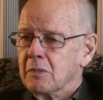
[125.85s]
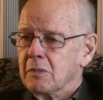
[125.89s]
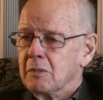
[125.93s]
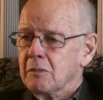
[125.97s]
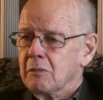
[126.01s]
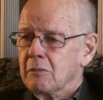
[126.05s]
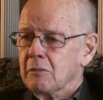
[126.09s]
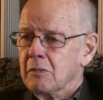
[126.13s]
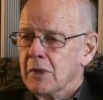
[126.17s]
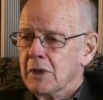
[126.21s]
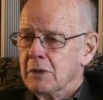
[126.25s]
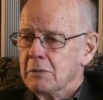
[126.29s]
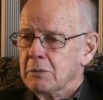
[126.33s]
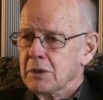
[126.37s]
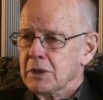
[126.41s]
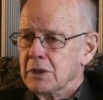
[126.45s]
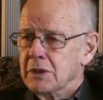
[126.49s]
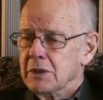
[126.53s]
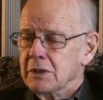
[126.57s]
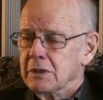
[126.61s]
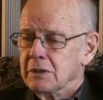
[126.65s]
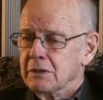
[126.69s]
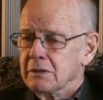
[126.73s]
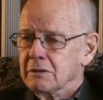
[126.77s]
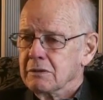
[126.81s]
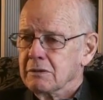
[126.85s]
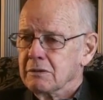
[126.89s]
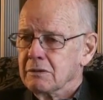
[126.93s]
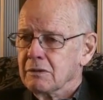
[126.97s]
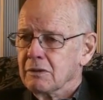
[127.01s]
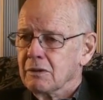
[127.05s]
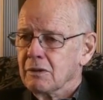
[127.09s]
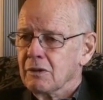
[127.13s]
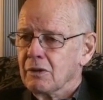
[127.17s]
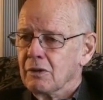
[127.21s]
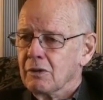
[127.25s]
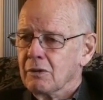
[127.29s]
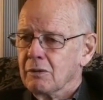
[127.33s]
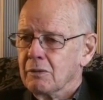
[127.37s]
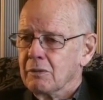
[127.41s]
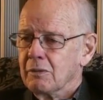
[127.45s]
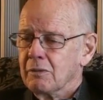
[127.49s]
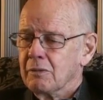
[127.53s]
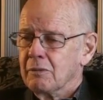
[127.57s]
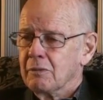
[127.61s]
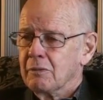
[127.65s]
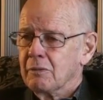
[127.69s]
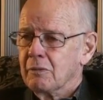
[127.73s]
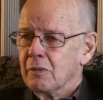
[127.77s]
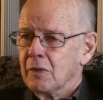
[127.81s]
maybe
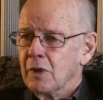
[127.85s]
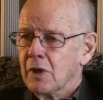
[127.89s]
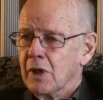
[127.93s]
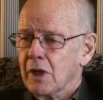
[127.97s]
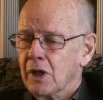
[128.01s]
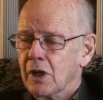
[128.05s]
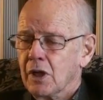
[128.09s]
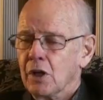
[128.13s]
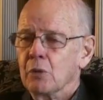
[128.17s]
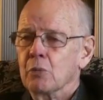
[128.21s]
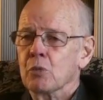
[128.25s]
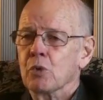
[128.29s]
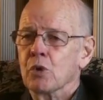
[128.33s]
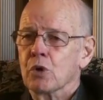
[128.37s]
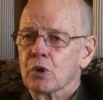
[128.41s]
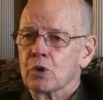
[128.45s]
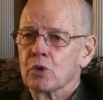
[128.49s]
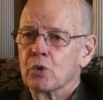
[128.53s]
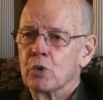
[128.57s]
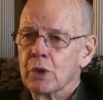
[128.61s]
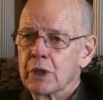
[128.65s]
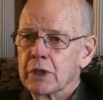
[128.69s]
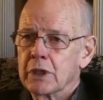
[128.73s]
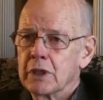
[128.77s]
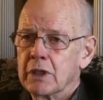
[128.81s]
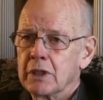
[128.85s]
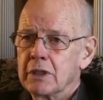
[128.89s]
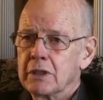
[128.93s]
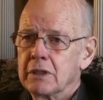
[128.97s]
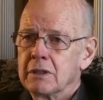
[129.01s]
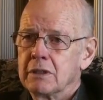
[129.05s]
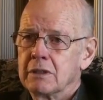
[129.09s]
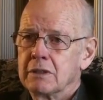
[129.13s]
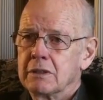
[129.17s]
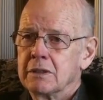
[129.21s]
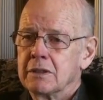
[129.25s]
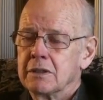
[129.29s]
a little more quickly.